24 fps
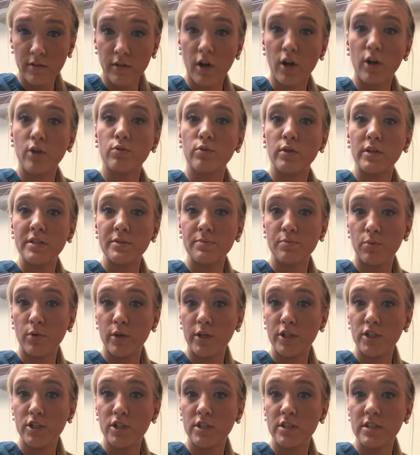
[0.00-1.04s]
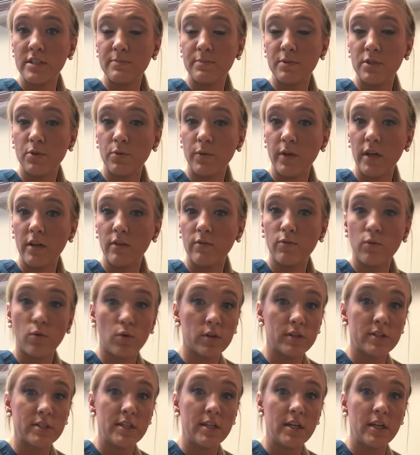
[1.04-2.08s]
Our respirations between
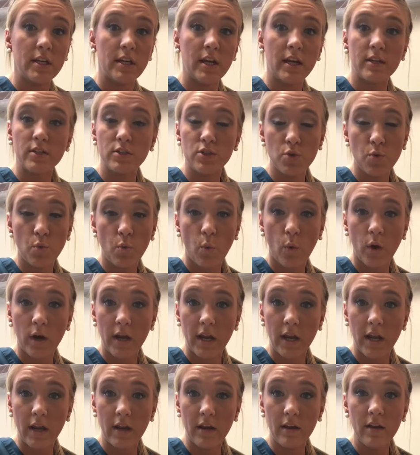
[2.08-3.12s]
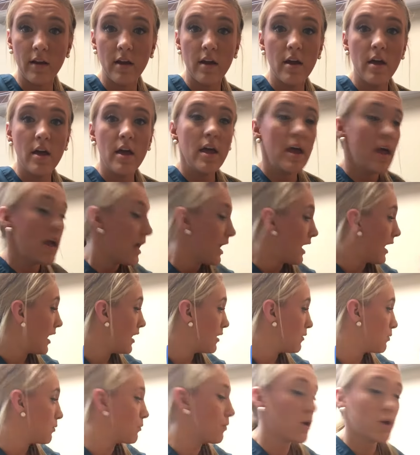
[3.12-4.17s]
14 and 20.
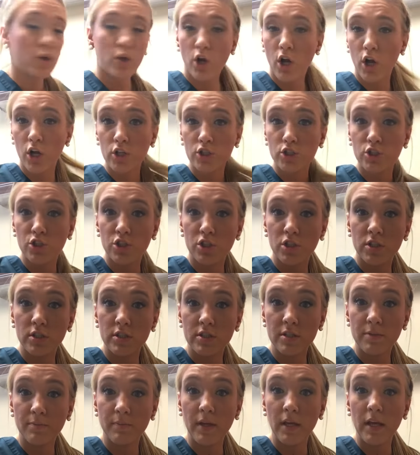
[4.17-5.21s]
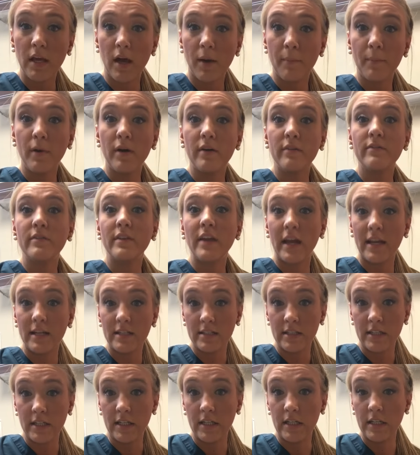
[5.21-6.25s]
And we want our oxygen to be above
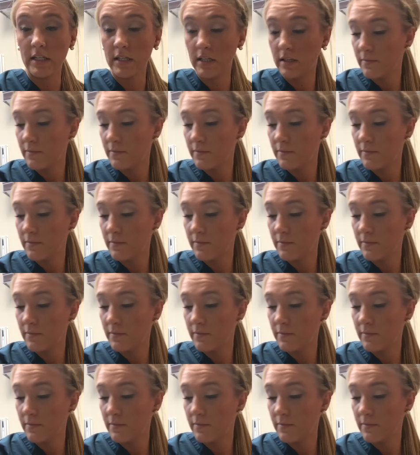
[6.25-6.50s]
90.